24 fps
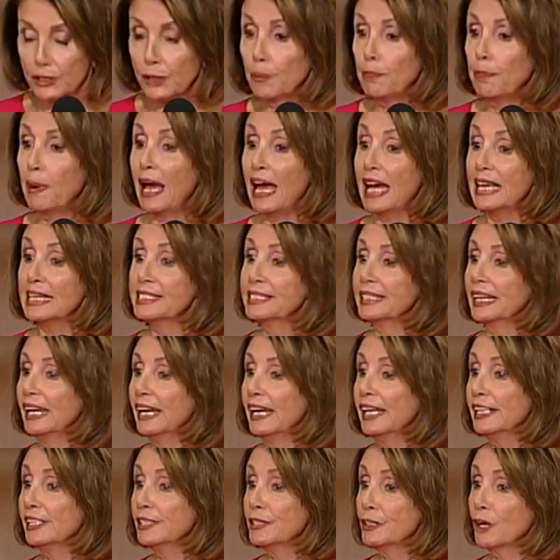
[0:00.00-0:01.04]
To pass
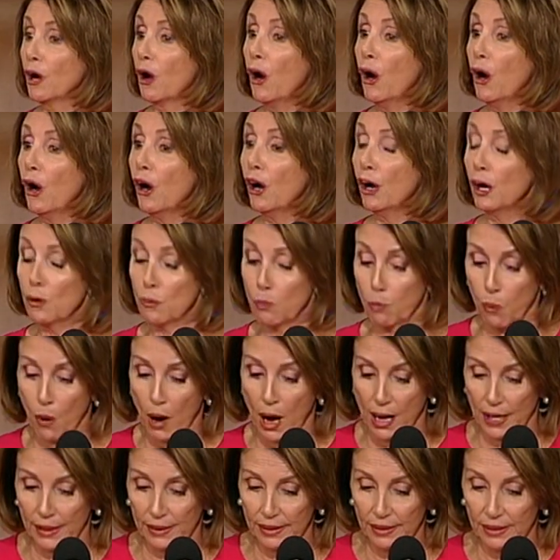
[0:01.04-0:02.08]
H.R.
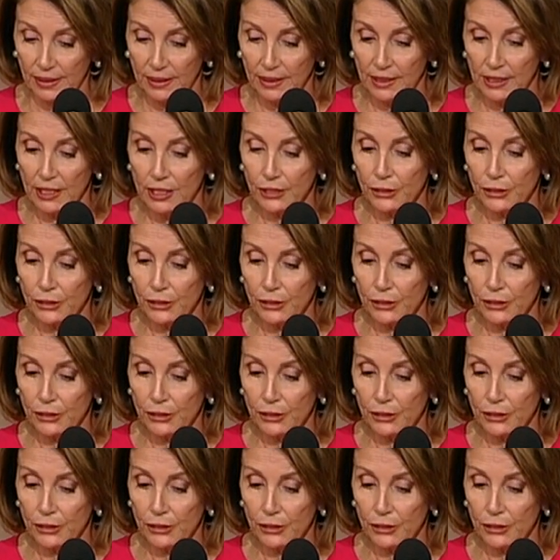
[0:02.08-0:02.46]
1